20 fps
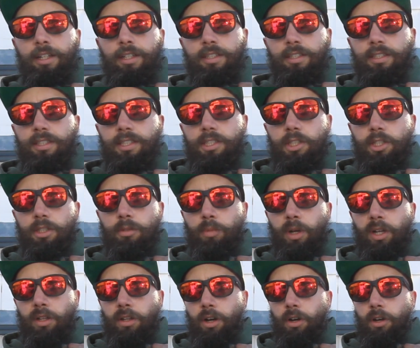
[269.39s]
It's just
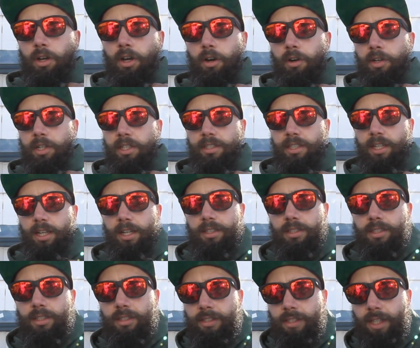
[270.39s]
my logo, and it
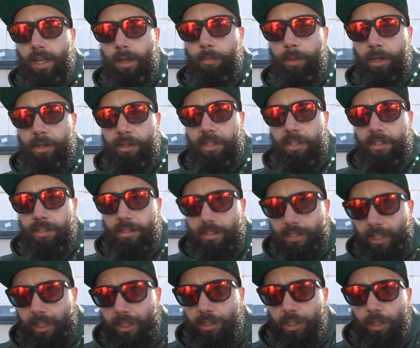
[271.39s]
says "Stay Bearded,
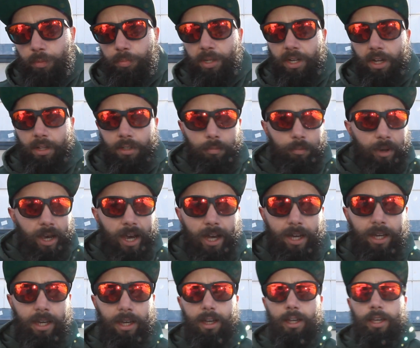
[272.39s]
Stay Jeepin" on the
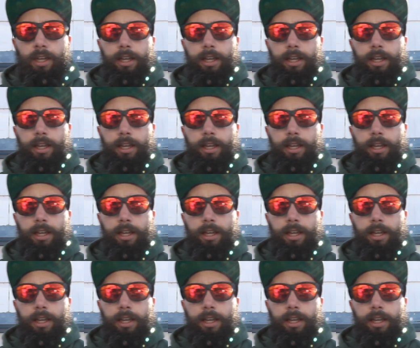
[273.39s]
back.